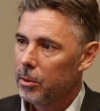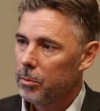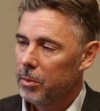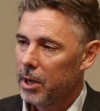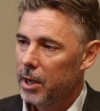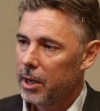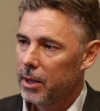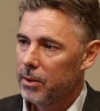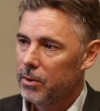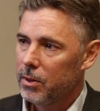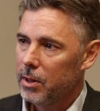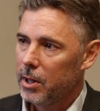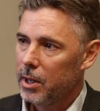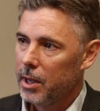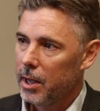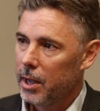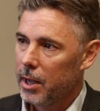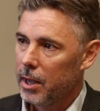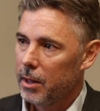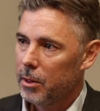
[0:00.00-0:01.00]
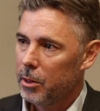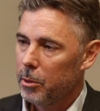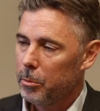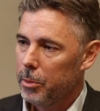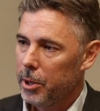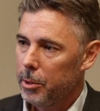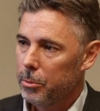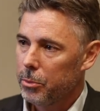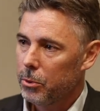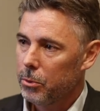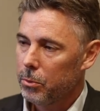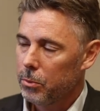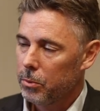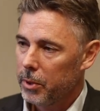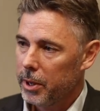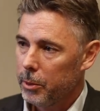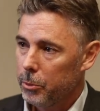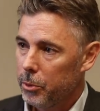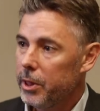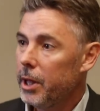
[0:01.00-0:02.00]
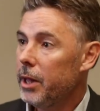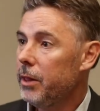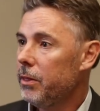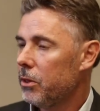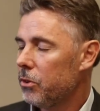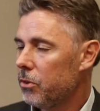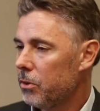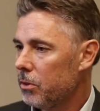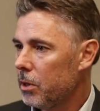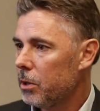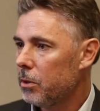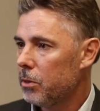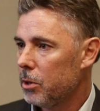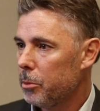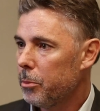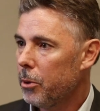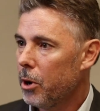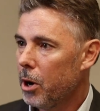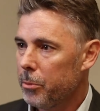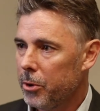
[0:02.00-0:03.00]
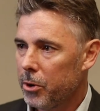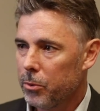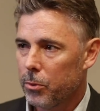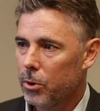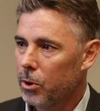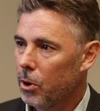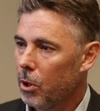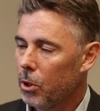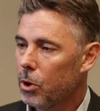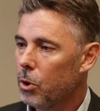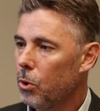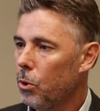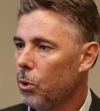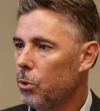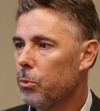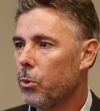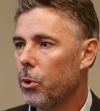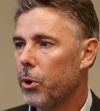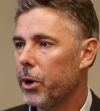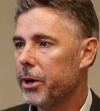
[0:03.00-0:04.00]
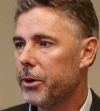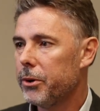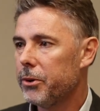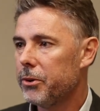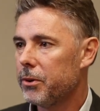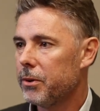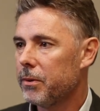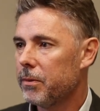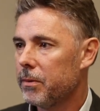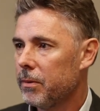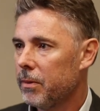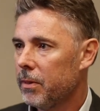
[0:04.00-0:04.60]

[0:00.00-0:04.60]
because the, uh, the people within this, the, the department were all Cold Warriors.